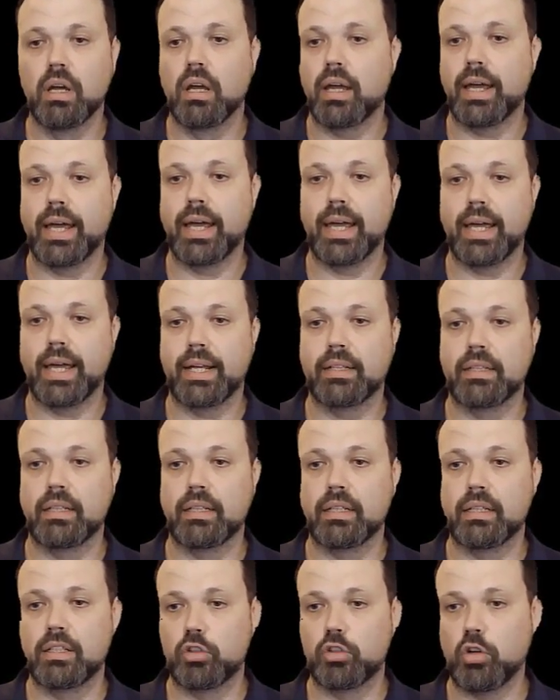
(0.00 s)
And uh,
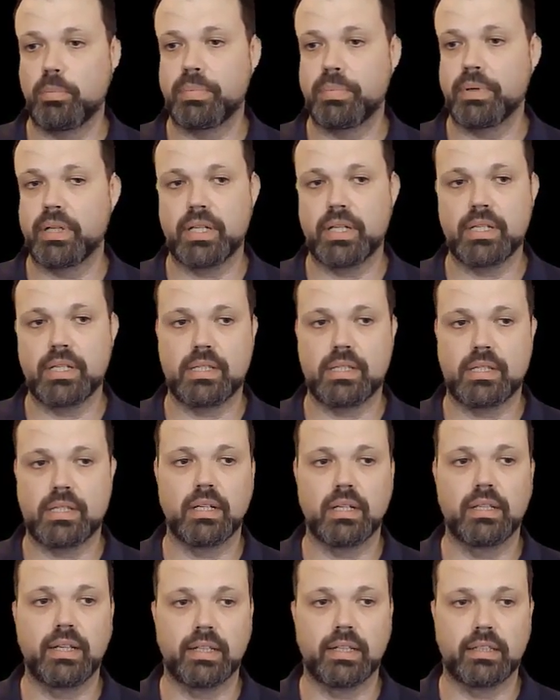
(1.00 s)
the topic is
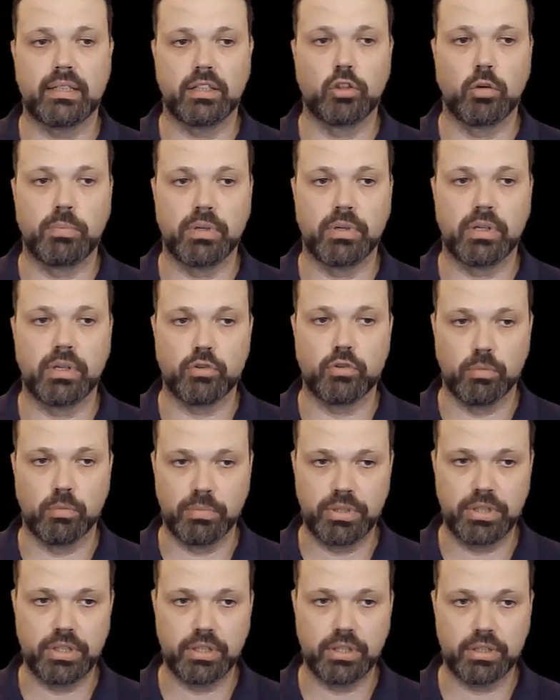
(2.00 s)
data topic from
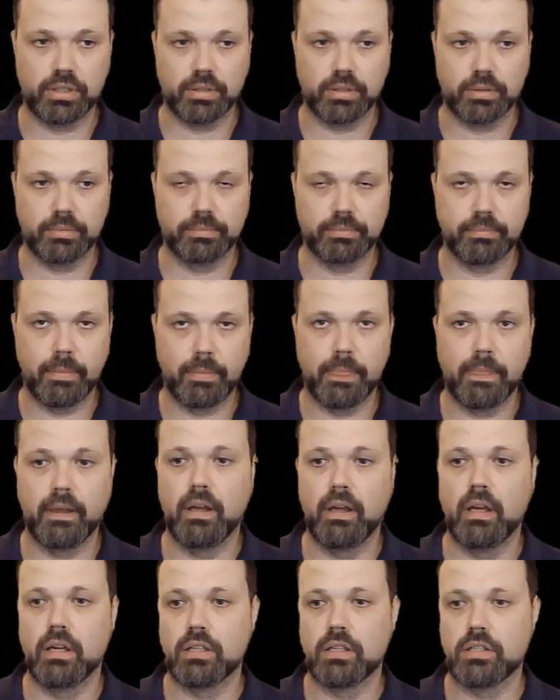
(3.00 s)
here.
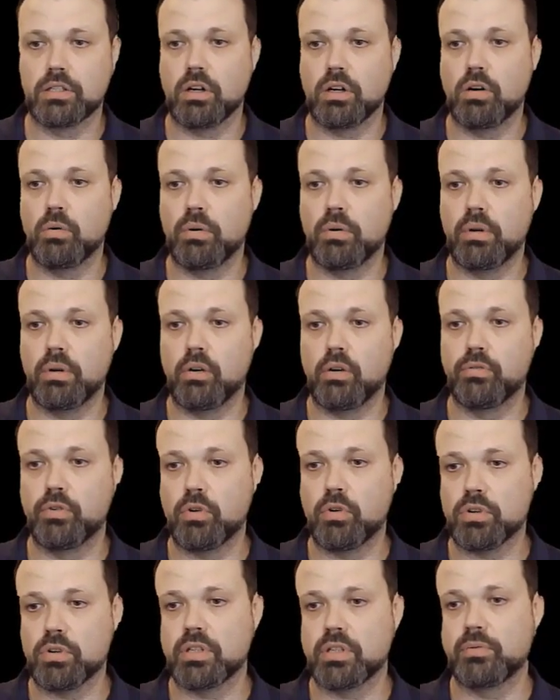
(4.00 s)
So, of
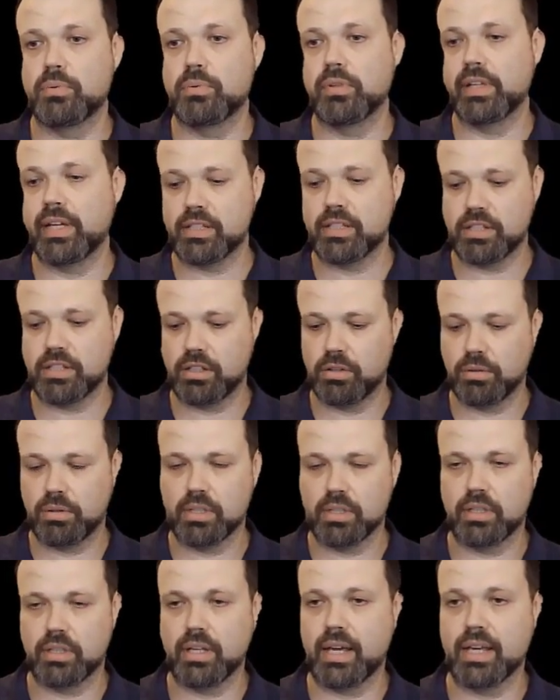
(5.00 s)
course, if you'll execute
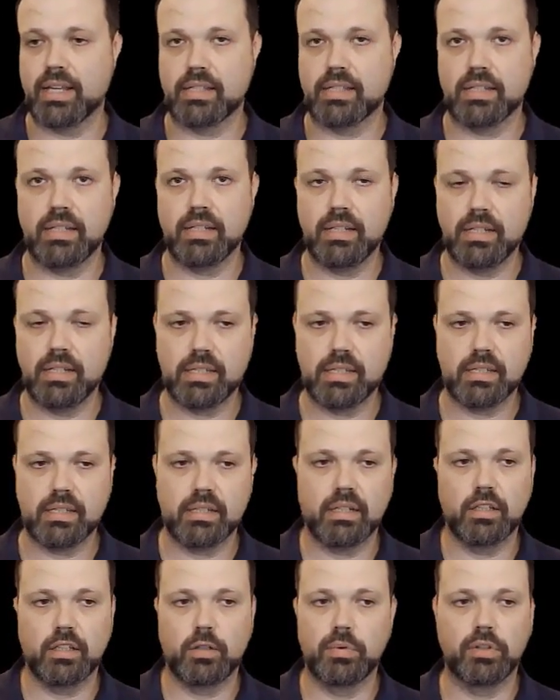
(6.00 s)
it as is,
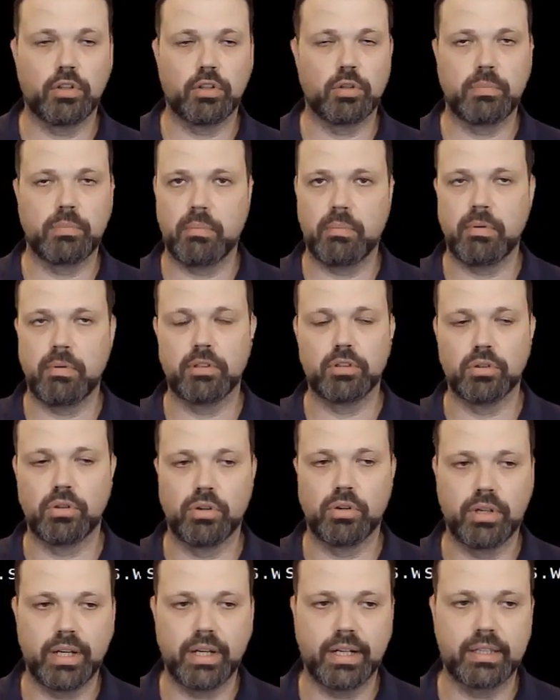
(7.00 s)
it will not be able to
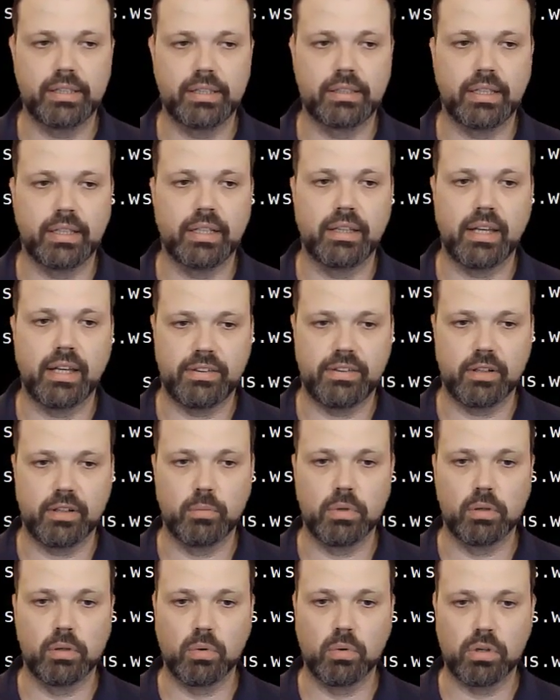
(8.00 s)
connect and nothing
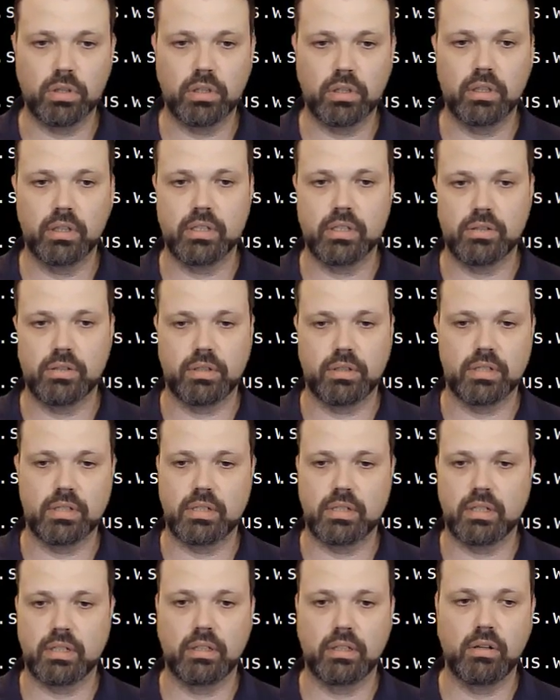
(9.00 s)
will work. As you can
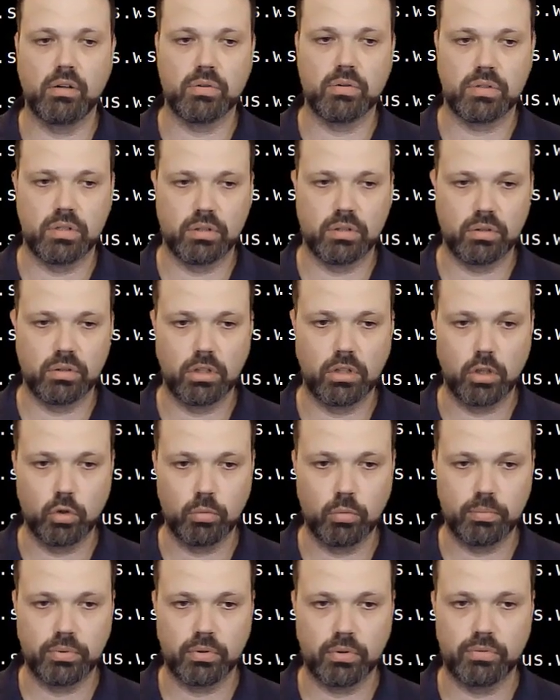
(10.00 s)
see, it goes into the
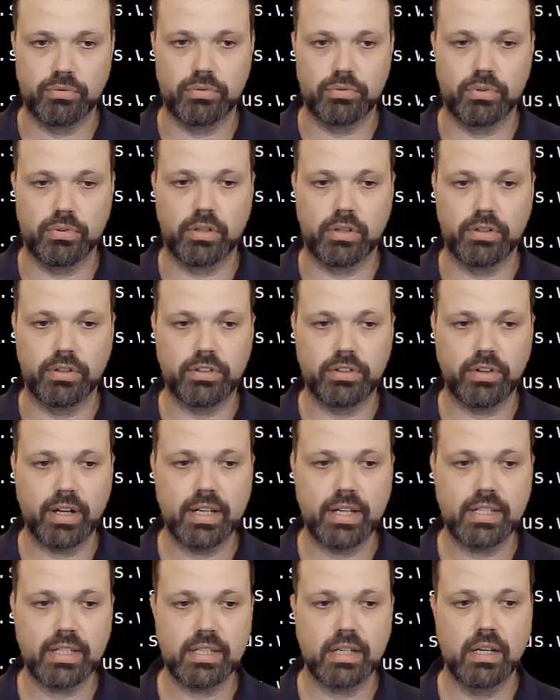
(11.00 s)
loop of uh,
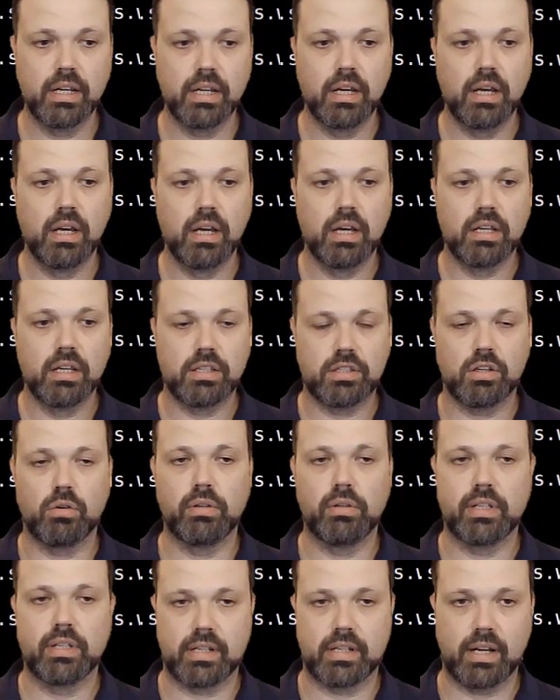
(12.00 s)
retries. So
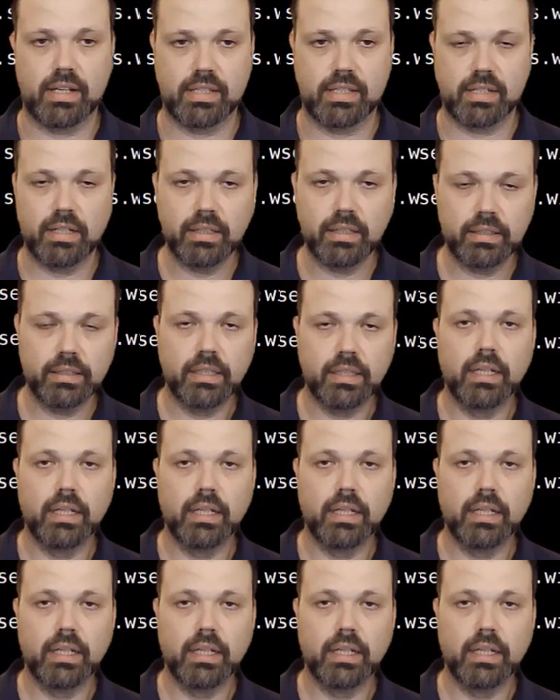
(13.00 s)
let's cancel it.